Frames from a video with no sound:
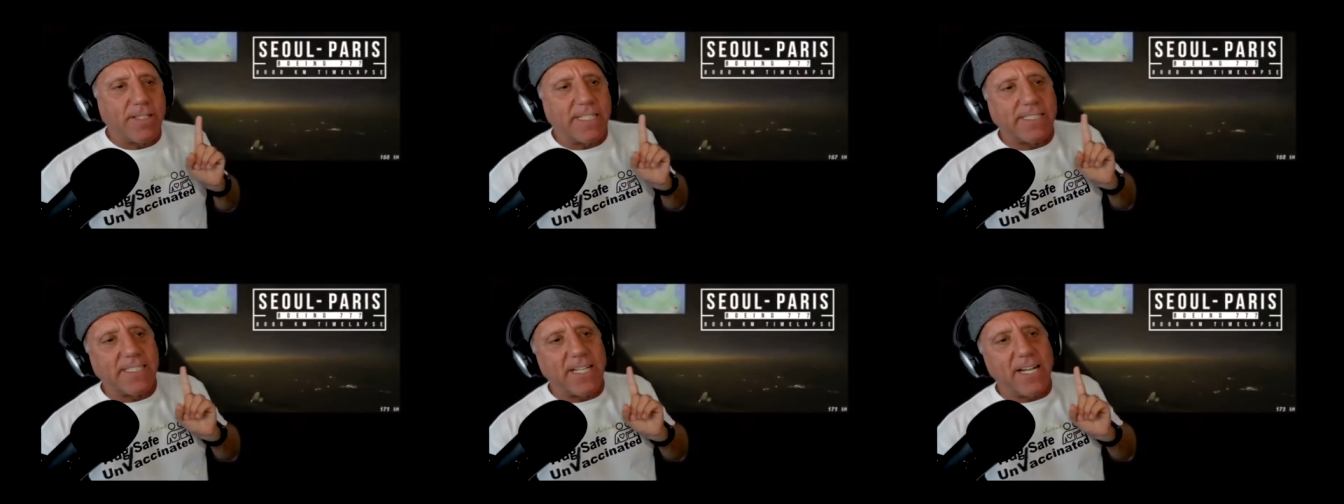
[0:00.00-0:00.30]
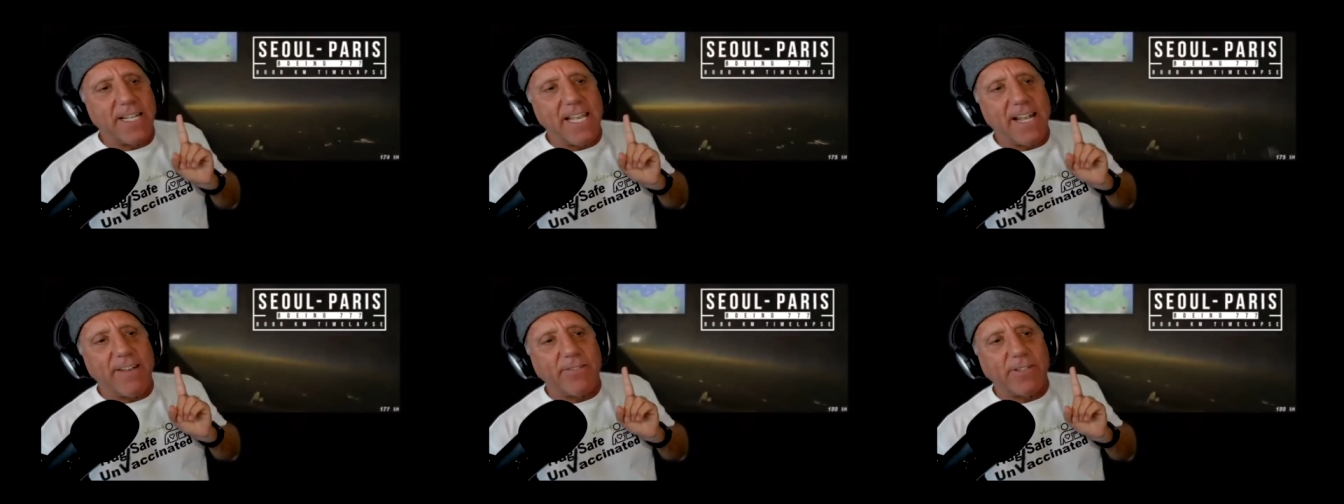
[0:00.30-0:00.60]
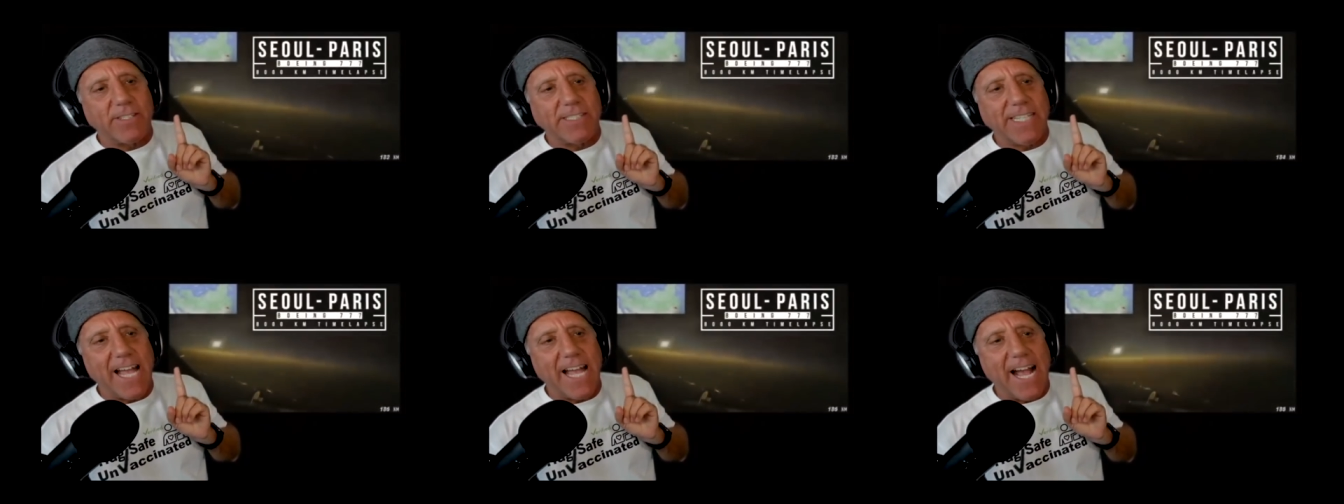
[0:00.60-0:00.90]
the sun
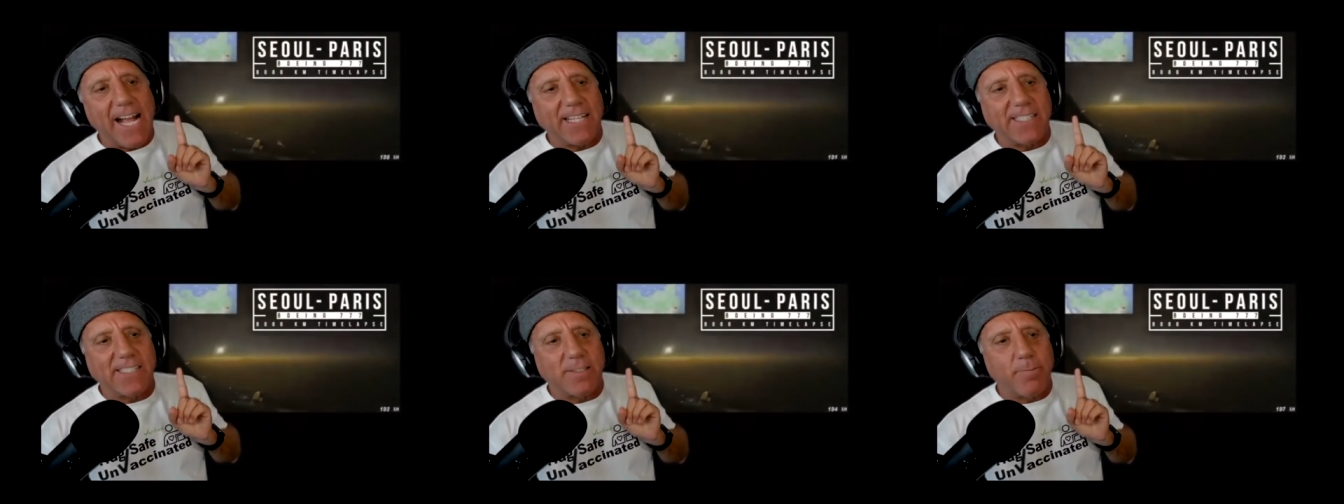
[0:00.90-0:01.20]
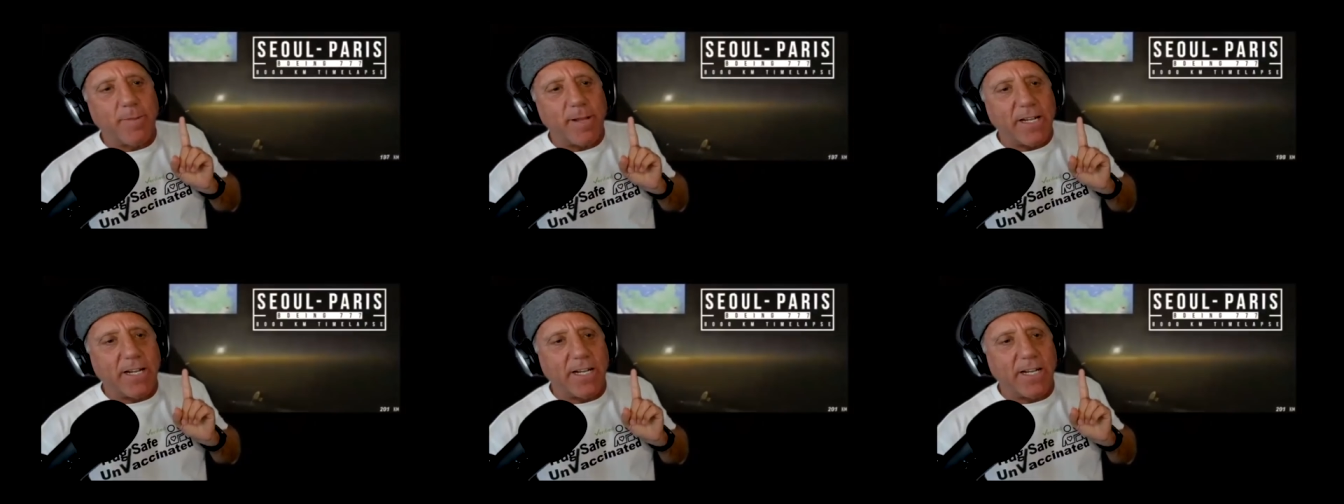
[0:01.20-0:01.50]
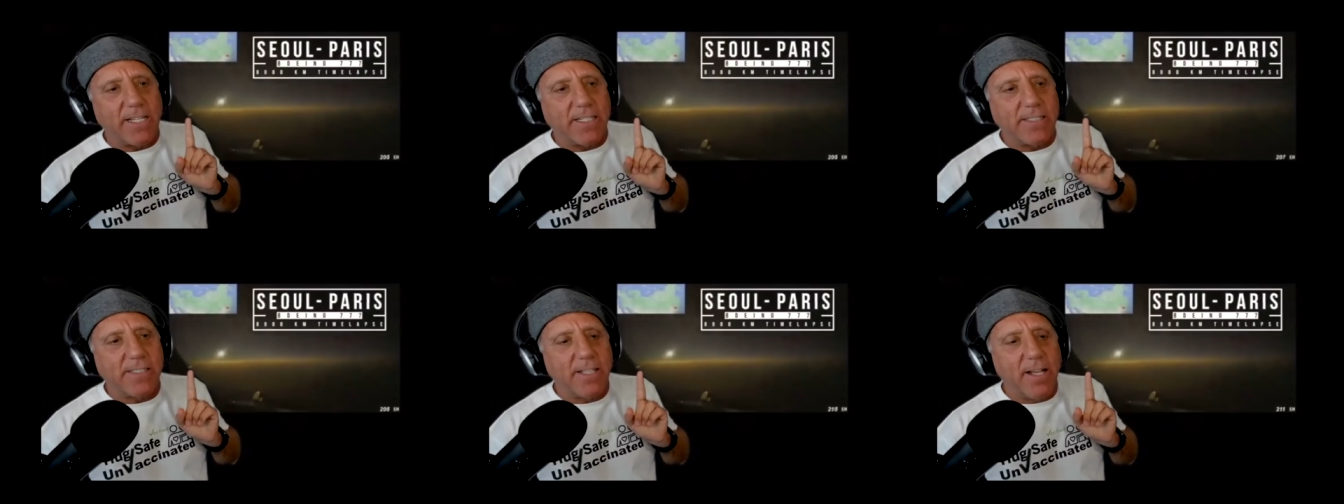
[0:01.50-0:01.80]
never sets
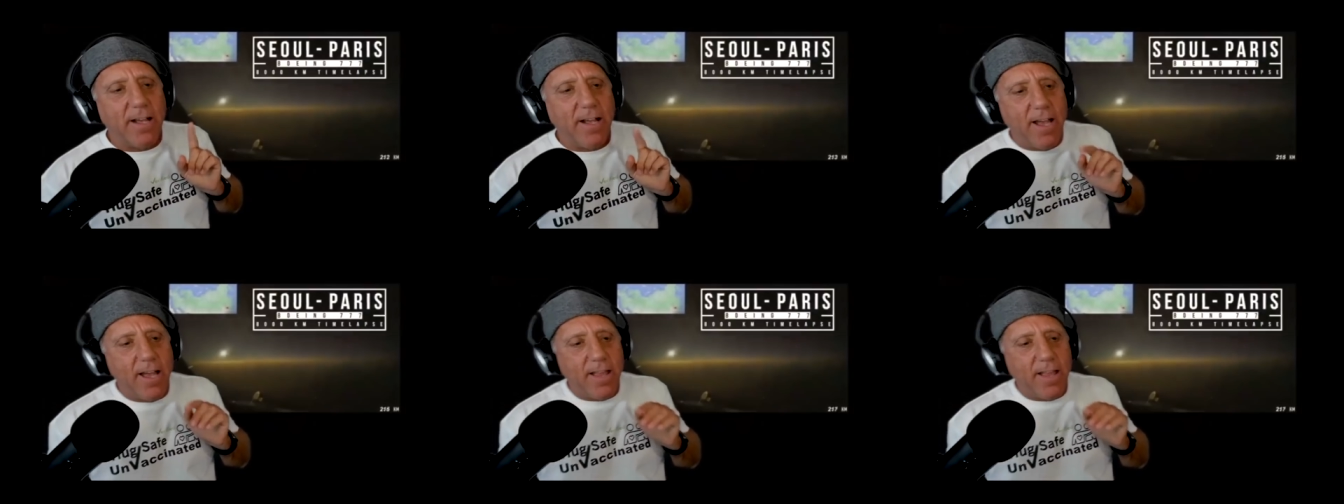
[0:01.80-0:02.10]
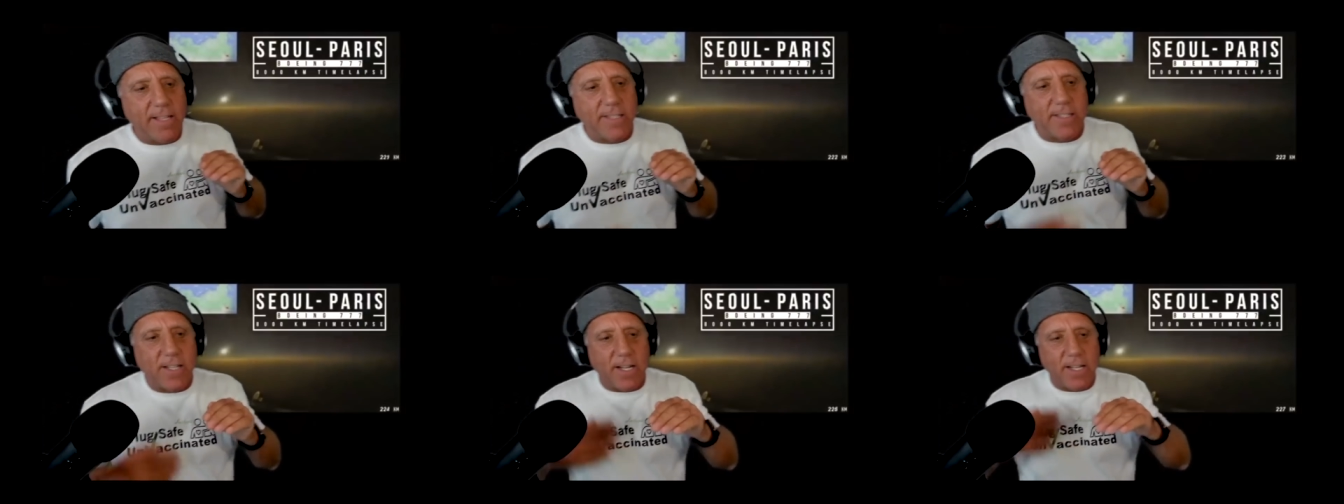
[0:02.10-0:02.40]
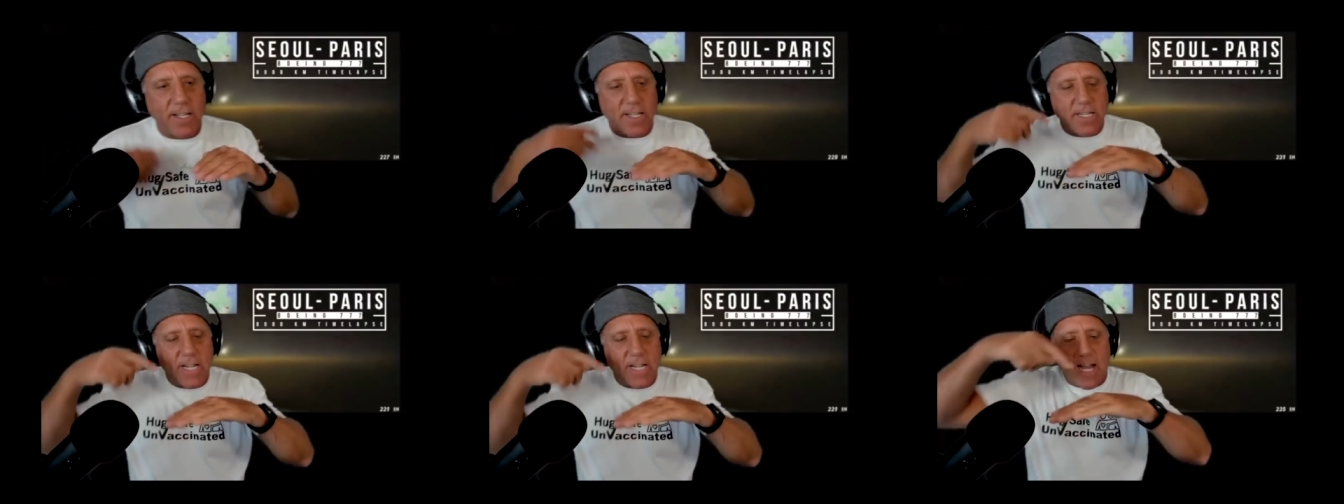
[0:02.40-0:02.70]
because the
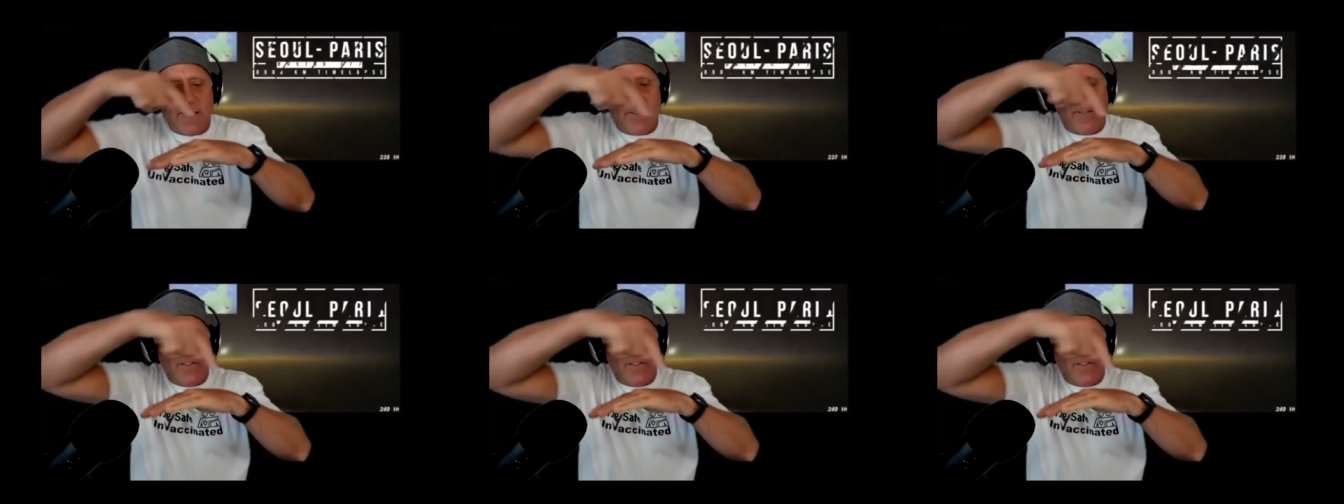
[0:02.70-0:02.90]
sun kind of